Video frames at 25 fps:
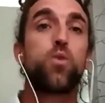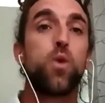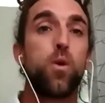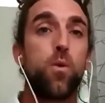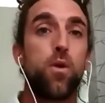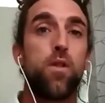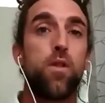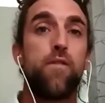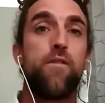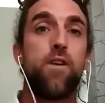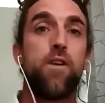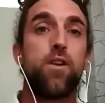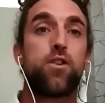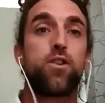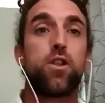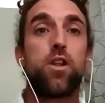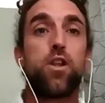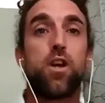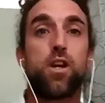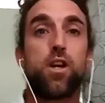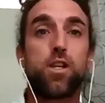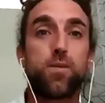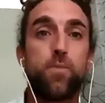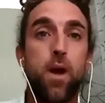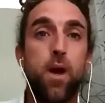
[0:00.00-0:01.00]
We will
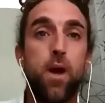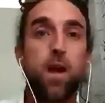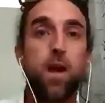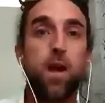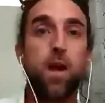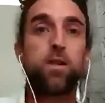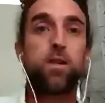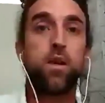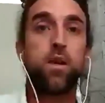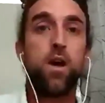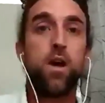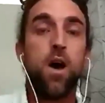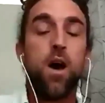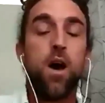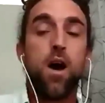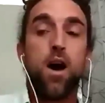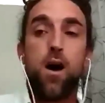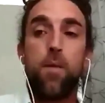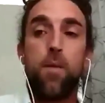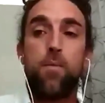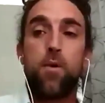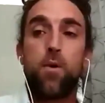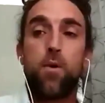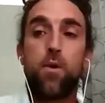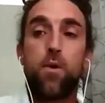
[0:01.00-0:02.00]
eventually expand,
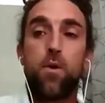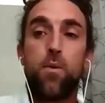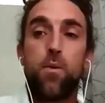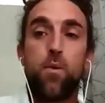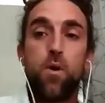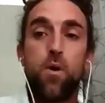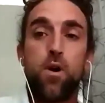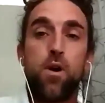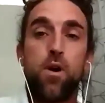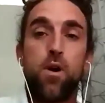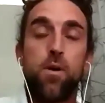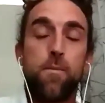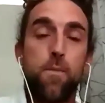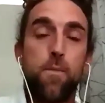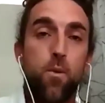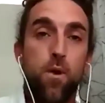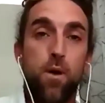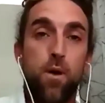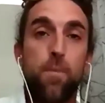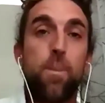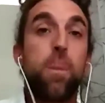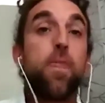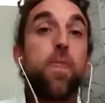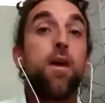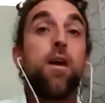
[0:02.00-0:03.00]
but
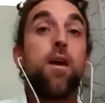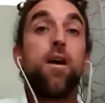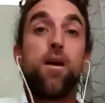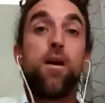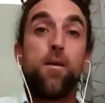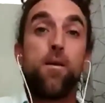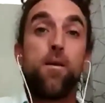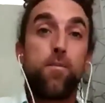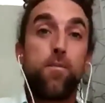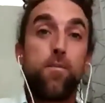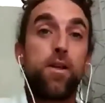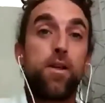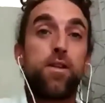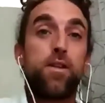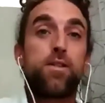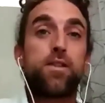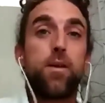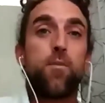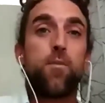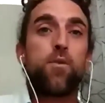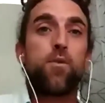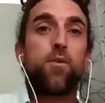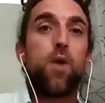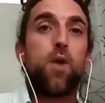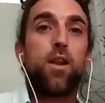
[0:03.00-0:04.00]
well, please
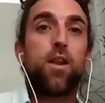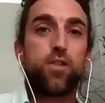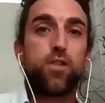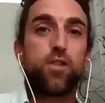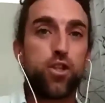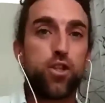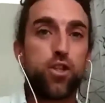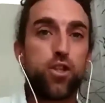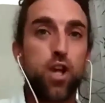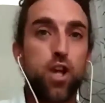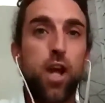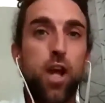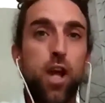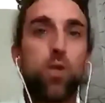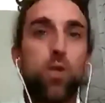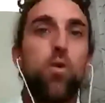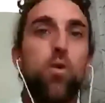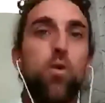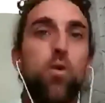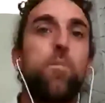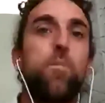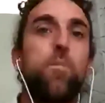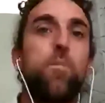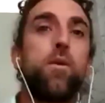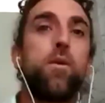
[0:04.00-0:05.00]
someone write us a check and we'll
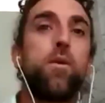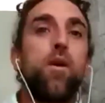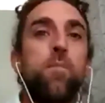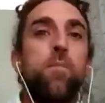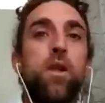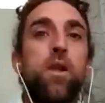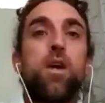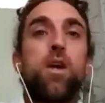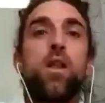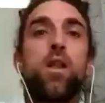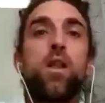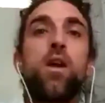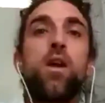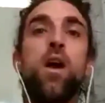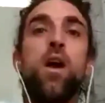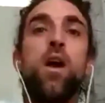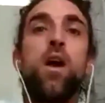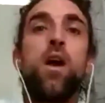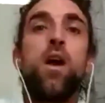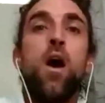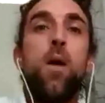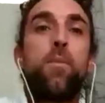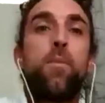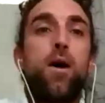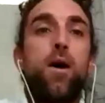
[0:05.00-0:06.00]
be there immediately.
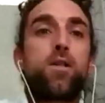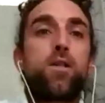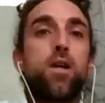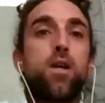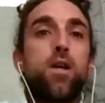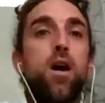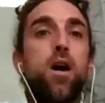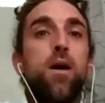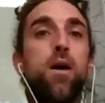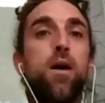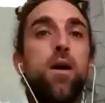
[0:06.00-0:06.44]
But